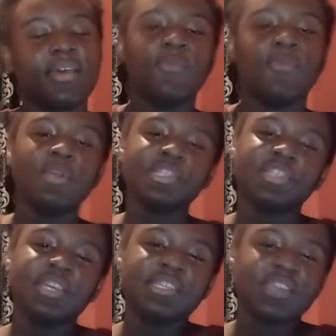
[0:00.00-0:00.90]
What should
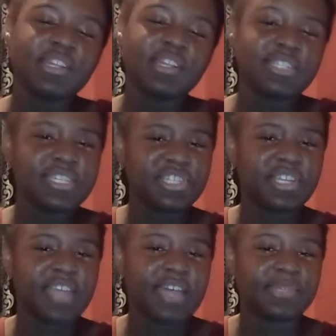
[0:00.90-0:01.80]
I start teaching
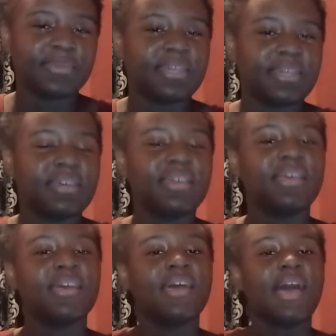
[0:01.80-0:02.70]
next week?
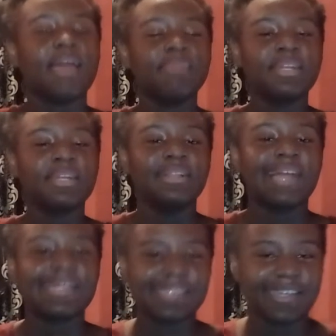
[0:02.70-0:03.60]
I'd be
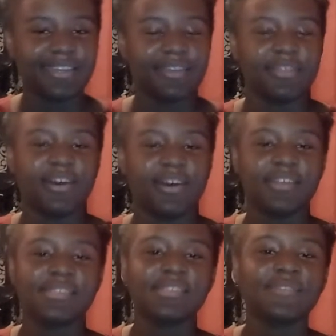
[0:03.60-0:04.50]
glad to hear your
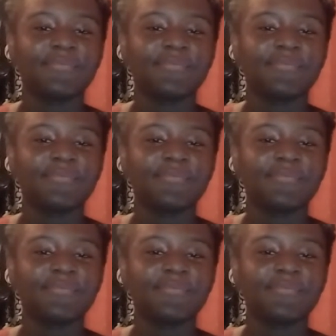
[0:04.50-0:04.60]
thoughts.